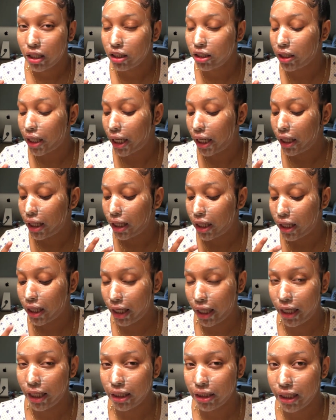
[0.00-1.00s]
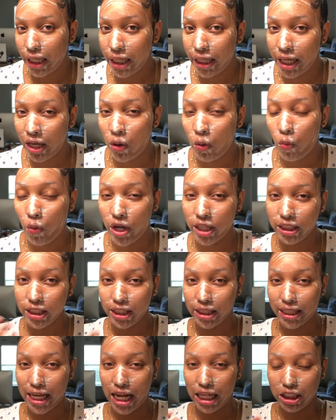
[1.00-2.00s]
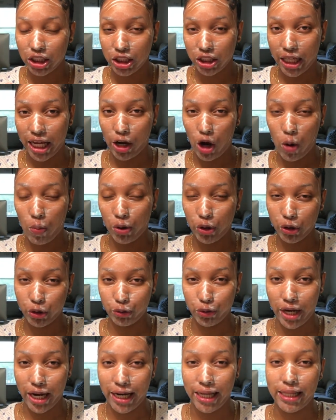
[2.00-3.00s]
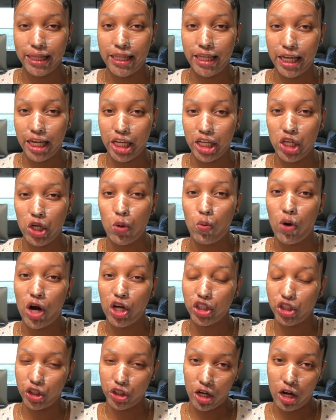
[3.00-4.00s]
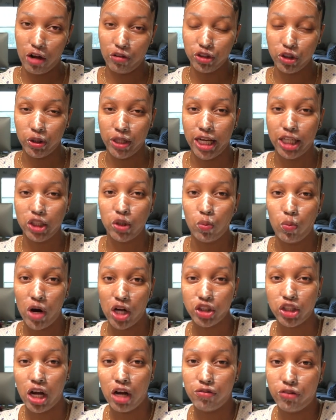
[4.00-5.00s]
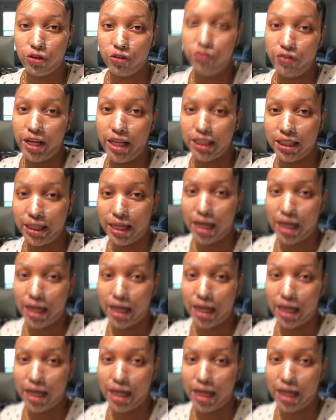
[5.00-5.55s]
like this. And then once that's like almost dry, then you wash it off. So let's wash off our face